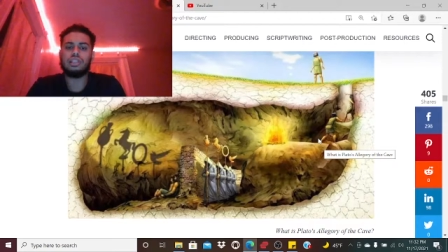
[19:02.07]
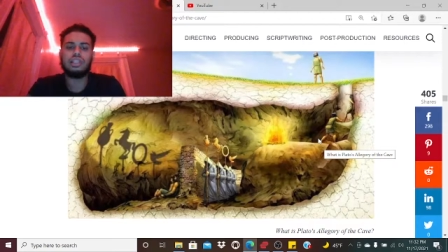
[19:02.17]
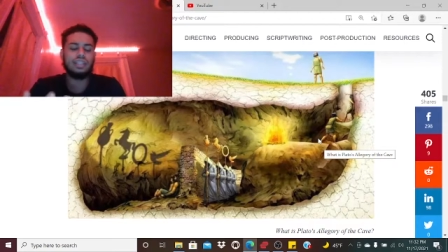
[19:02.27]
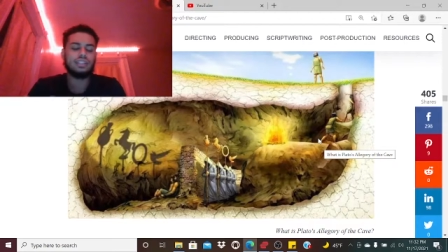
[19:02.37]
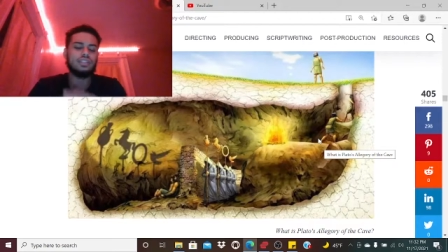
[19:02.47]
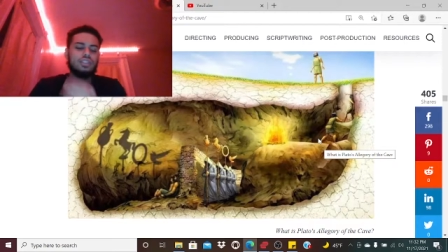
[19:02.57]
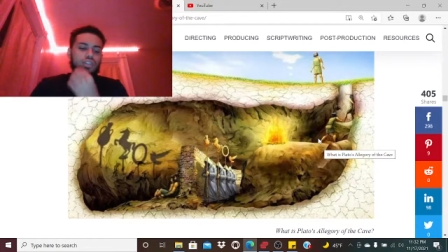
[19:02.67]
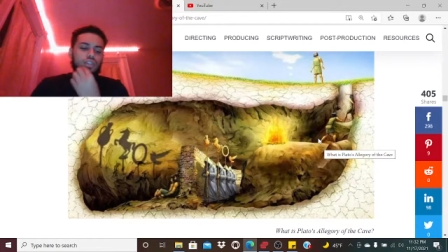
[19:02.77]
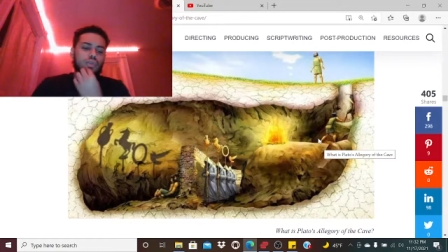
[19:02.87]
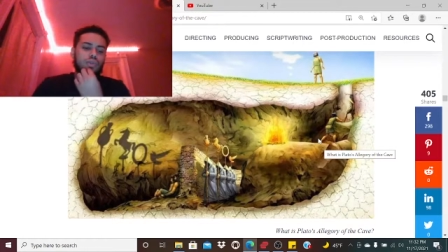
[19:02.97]
This in
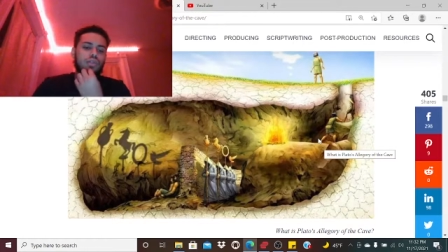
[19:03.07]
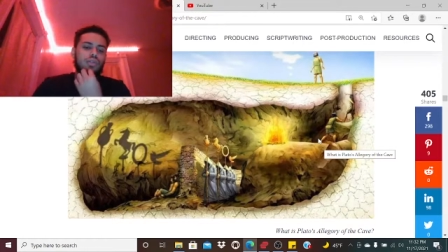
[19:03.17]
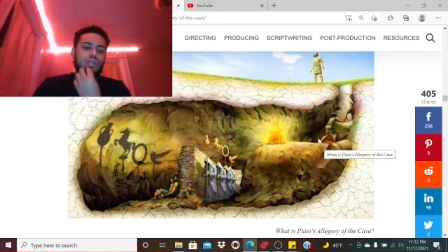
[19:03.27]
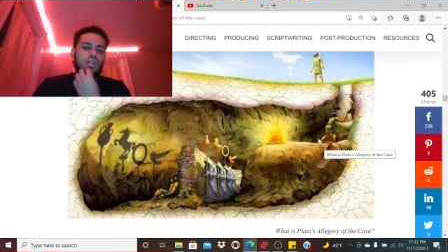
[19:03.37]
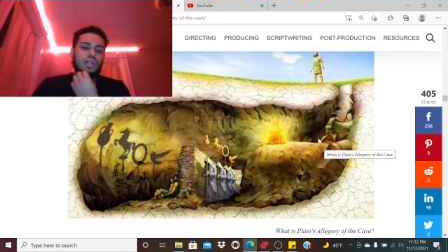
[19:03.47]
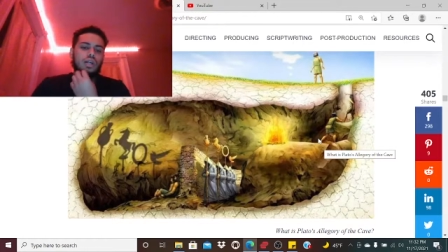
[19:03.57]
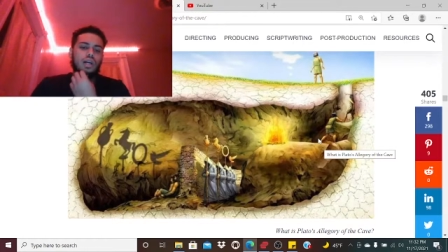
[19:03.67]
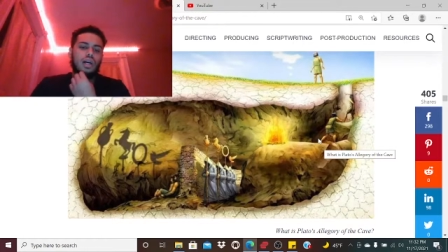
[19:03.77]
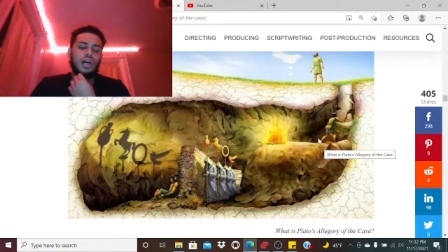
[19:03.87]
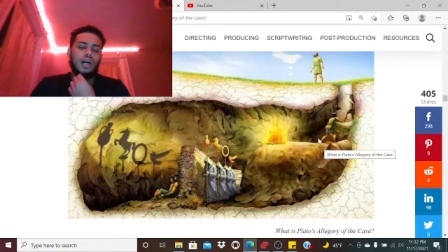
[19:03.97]
turn will
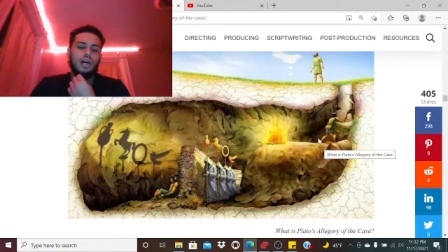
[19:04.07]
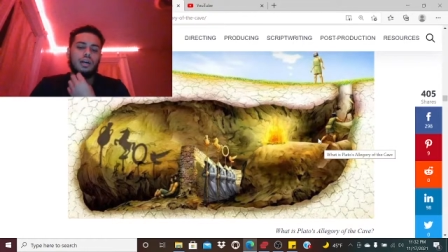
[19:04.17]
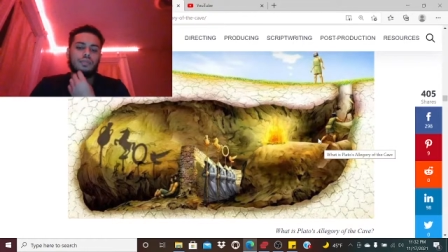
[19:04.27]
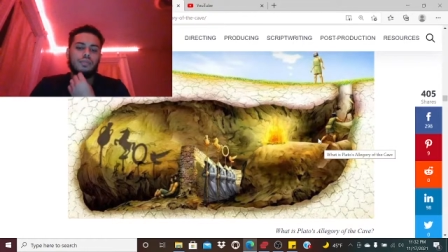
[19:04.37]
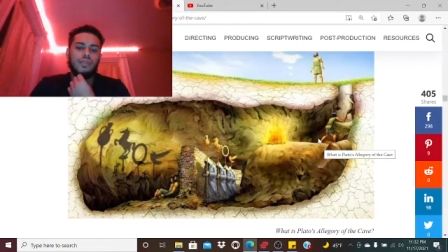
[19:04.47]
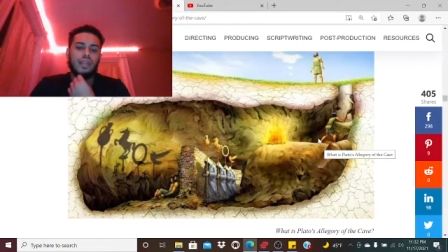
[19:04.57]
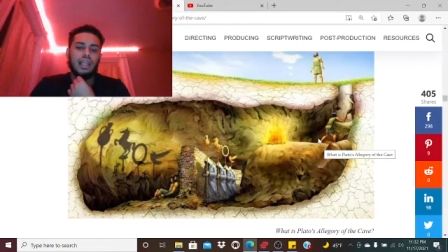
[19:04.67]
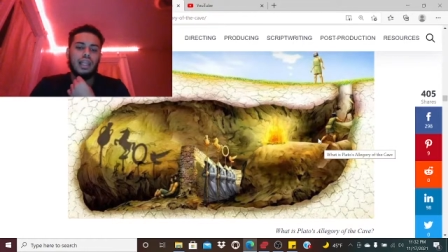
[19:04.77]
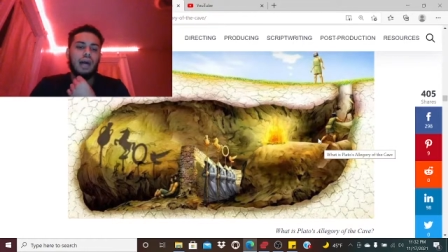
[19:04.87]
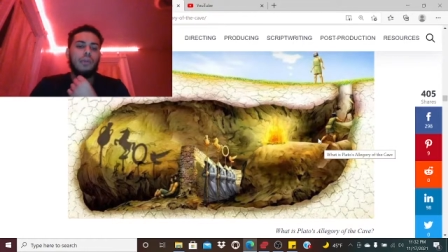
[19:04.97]
uh, allow